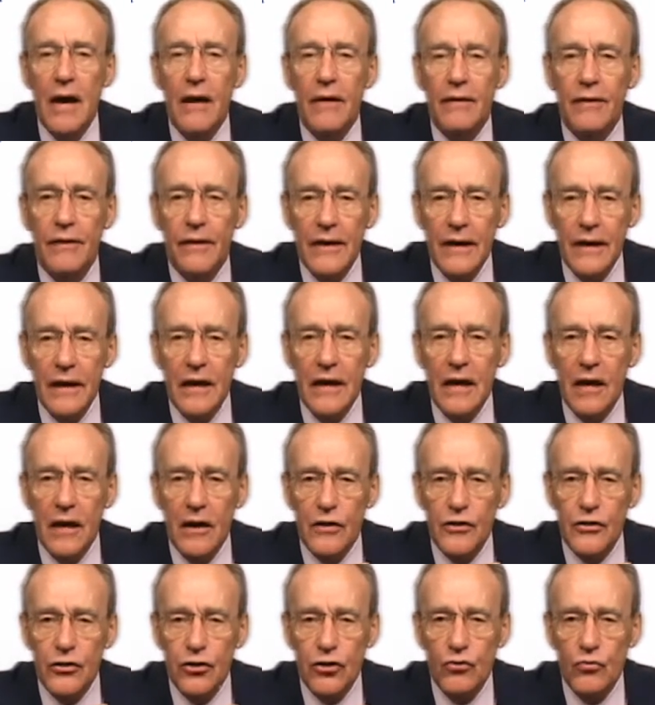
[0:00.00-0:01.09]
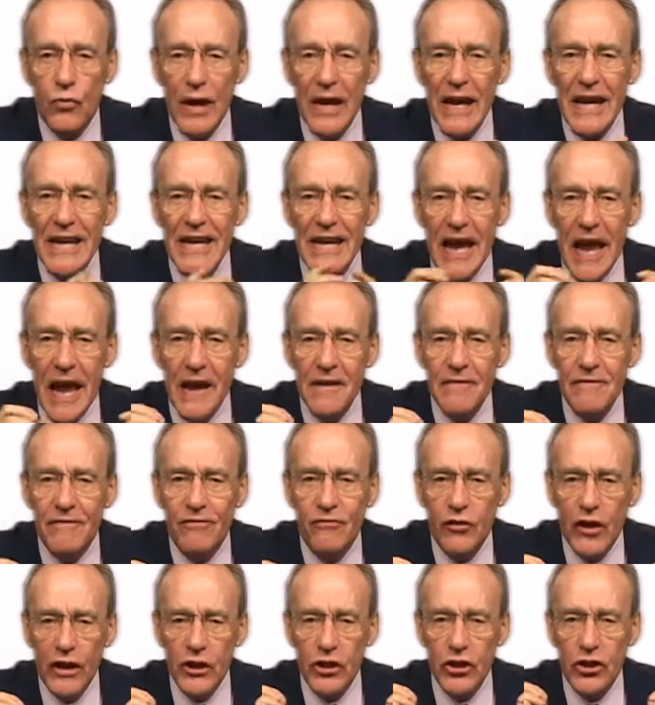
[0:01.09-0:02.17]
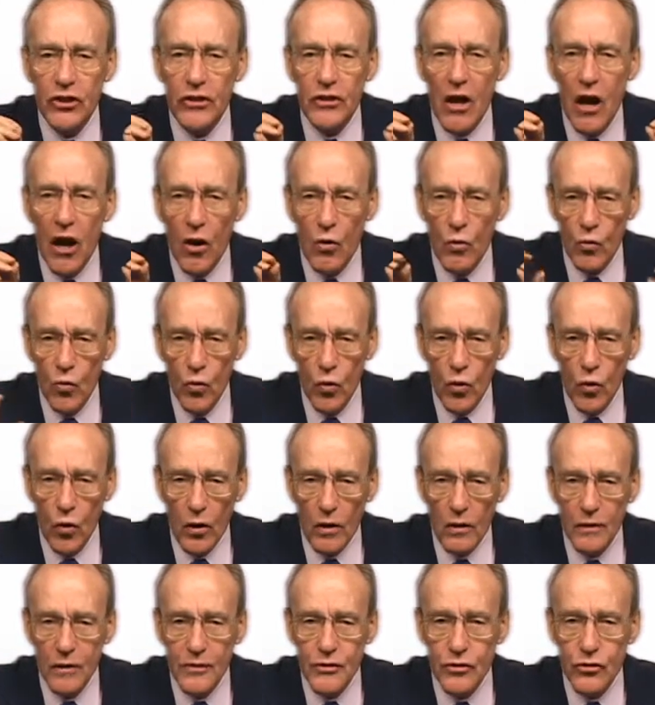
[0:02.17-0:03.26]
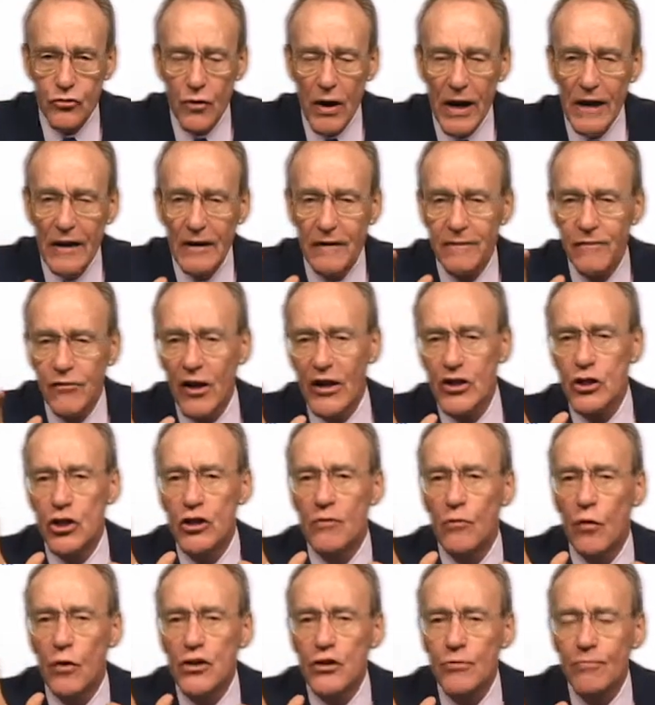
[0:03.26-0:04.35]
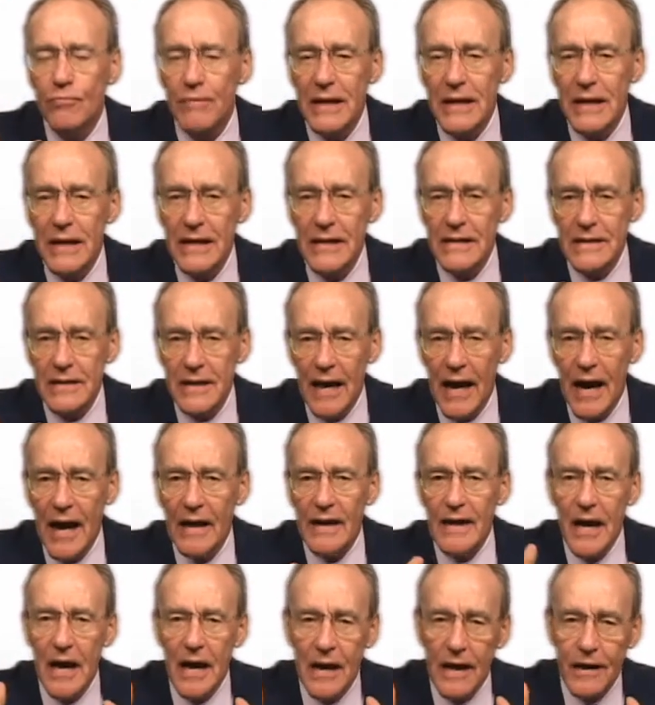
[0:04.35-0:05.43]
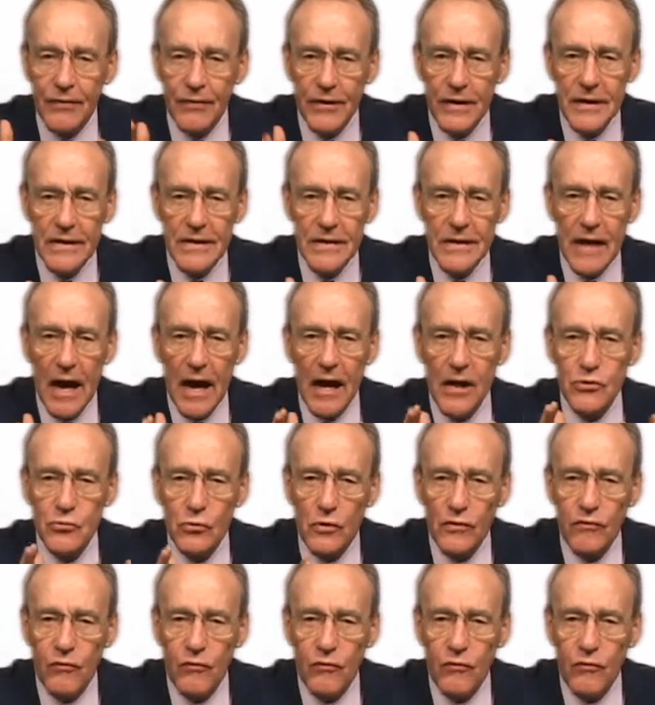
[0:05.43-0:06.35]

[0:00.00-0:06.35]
the strain and friction rule. Strain and friction, which means that if these guys were